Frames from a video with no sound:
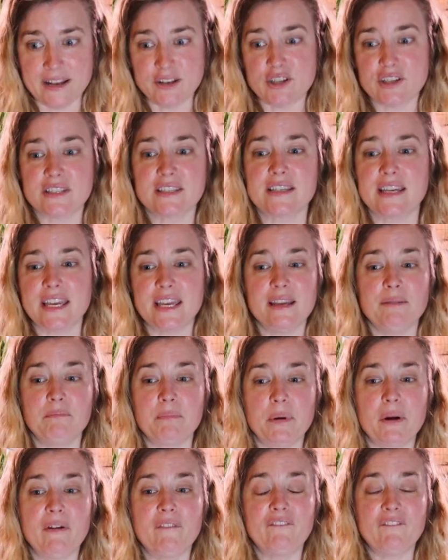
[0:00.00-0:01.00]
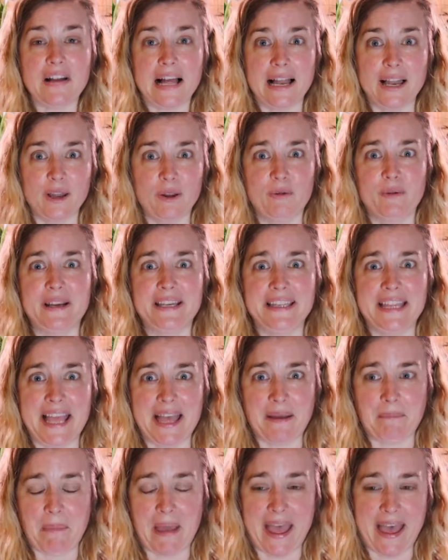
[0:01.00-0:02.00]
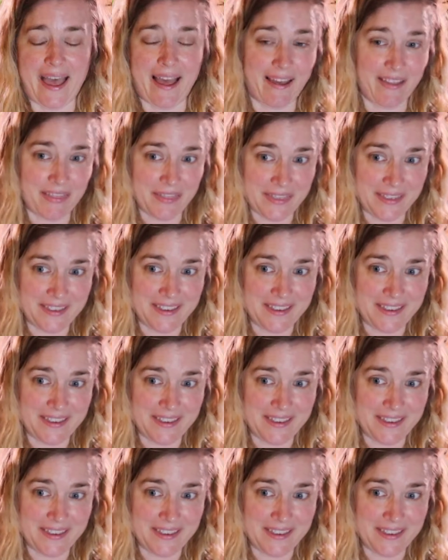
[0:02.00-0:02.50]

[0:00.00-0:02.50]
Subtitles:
just keep following that path